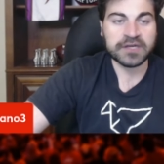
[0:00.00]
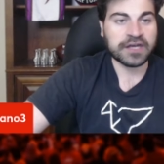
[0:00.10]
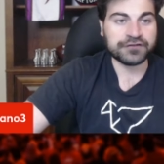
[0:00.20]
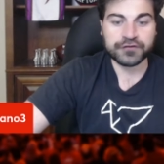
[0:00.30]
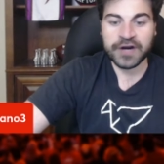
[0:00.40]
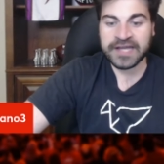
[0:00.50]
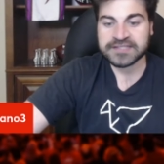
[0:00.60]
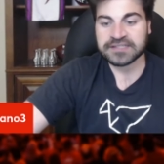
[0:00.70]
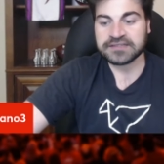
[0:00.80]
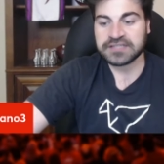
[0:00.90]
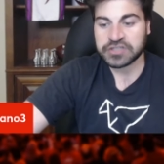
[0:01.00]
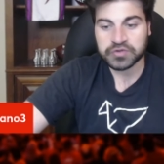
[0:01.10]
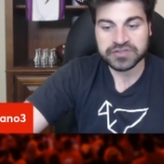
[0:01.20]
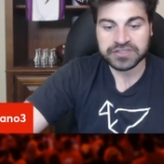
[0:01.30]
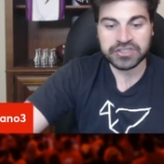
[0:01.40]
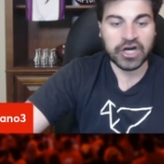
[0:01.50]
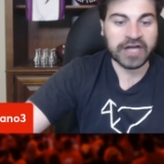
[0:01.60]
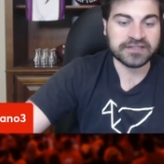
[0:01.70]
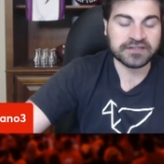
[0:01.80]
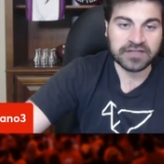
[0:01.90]
And France continuously
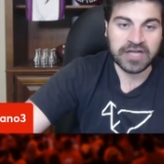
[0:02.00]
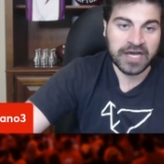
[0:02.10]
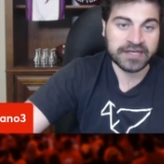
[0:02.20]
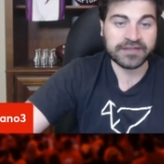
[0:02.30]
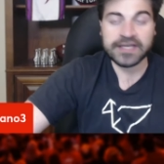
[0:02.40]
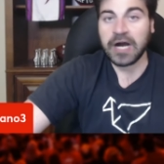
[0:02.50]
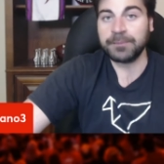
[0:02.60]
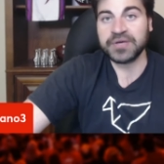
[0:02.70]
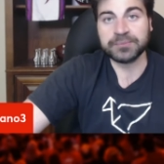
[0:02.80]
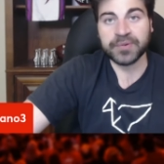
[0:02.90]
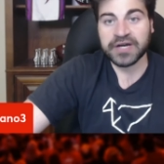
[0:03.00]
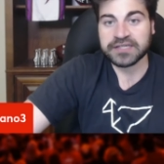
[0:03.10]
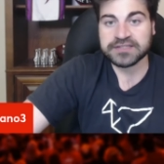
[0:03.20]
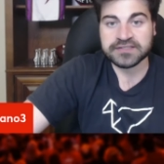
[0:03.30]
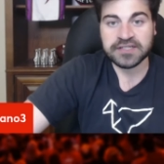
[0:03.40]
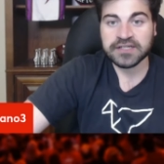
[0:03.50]
got to the line and they got big buckets